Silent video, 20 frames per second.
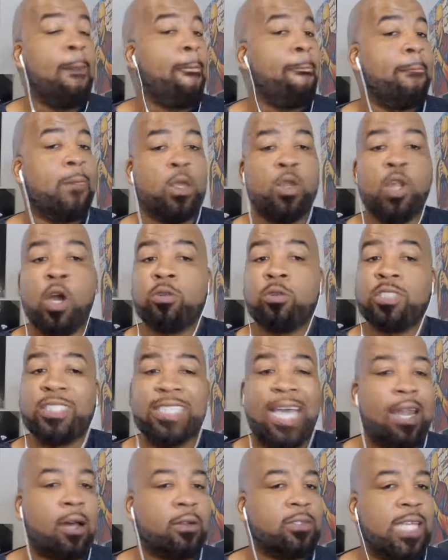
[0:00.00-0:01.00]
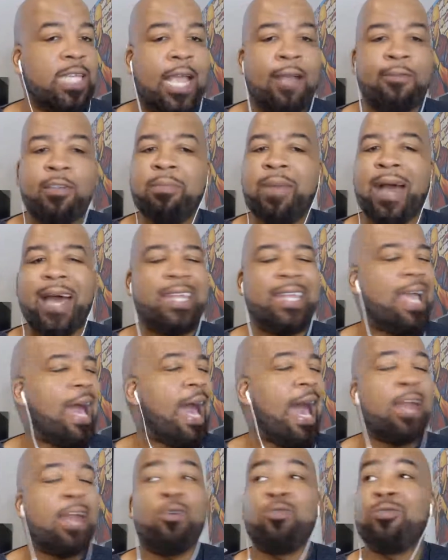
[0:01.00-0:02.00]
You know, shout out to everybody.
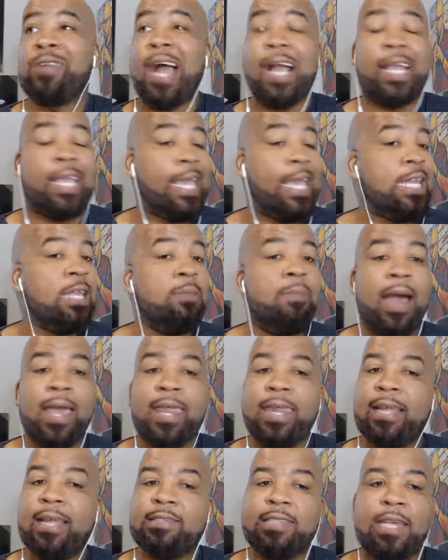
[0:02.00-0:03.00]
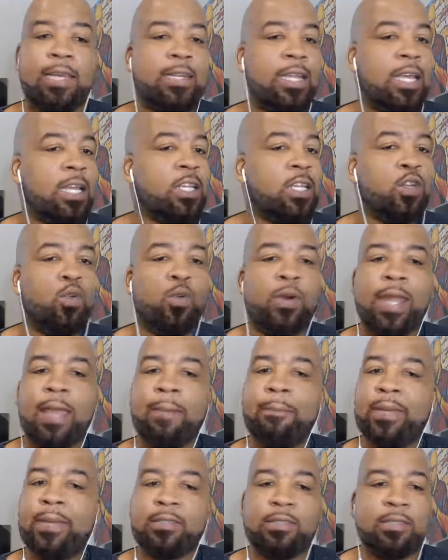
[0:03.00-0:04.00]
I don't knock anybody that's out there doing their
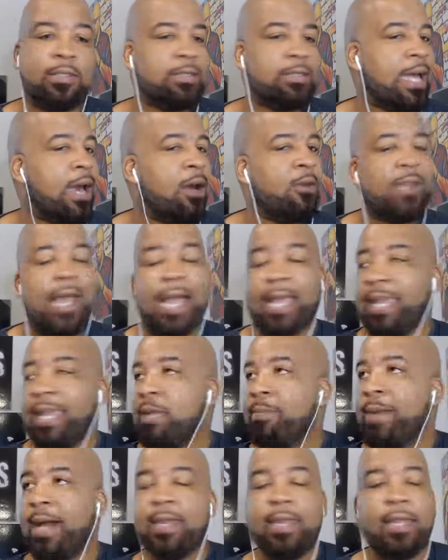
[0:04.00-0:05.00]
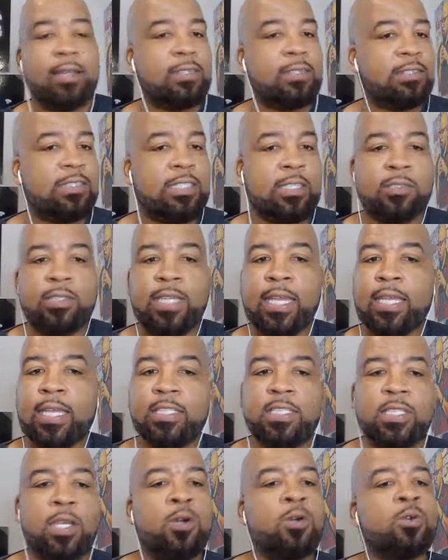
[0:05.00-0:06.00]
business. I don't knock anybody there that's still taking
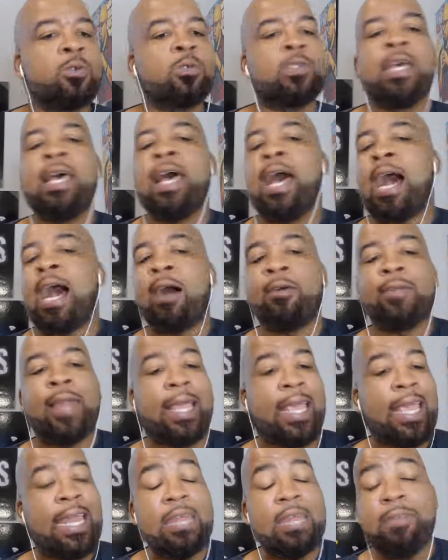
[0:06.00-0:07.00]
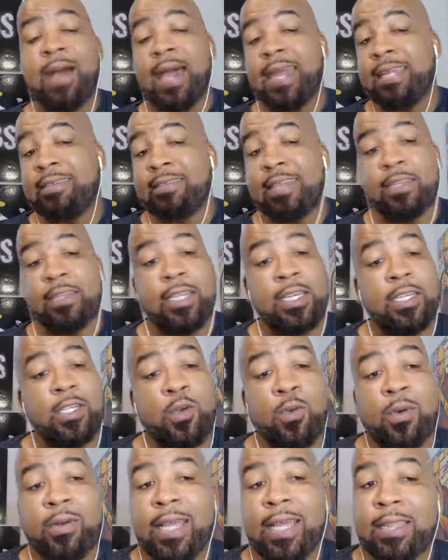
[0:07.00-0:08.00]
shows. I don't like anybody that's out there
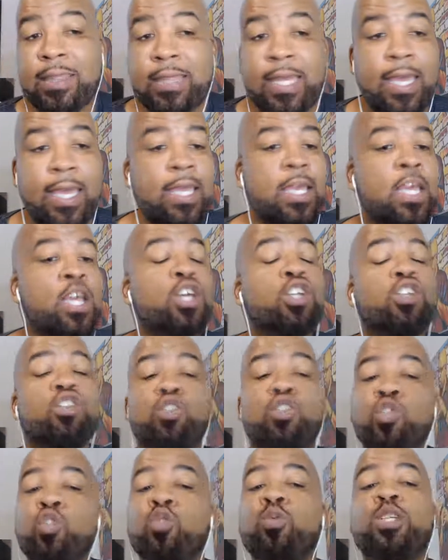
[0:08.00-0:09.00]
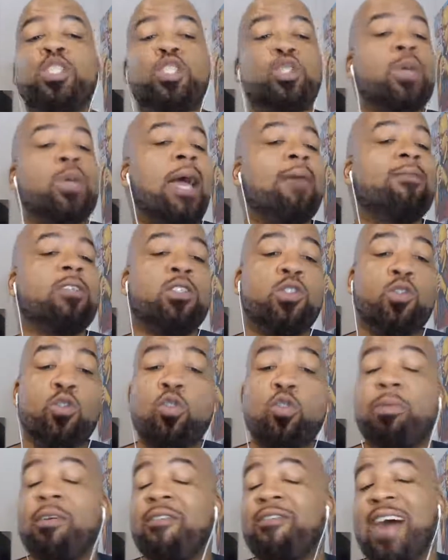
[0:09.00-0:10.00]
doing their thing. Do what you have to do to
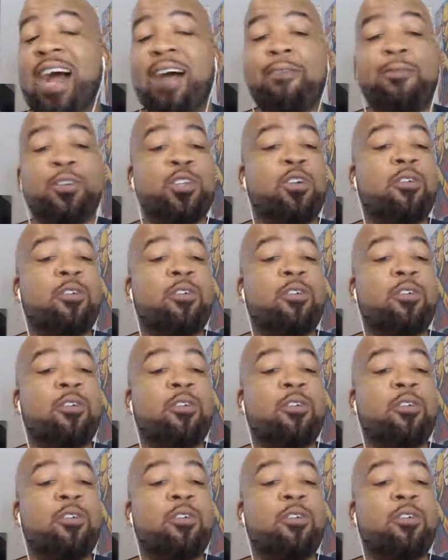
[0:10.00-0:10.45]
provide for your